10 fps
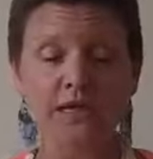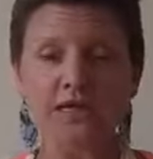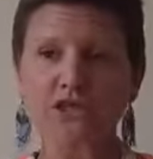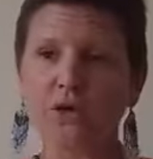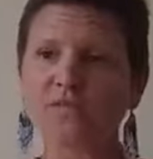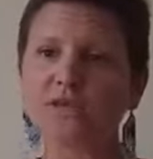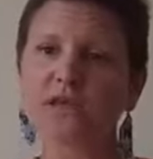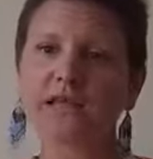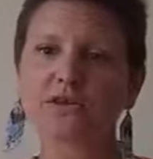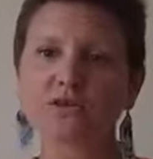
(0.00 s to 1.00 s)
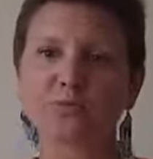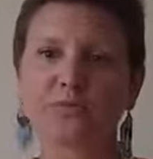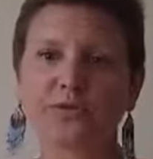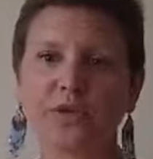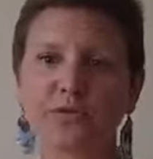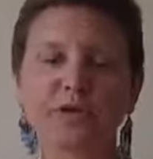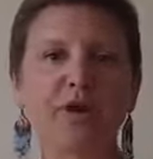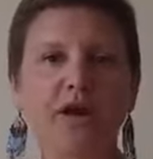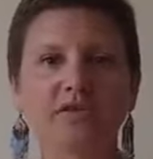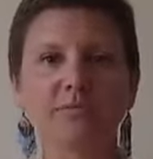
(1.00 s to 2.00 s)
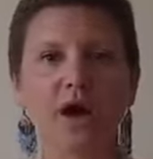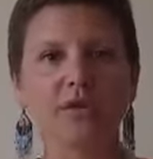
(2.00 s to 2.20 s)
So I feel like there's a big part of my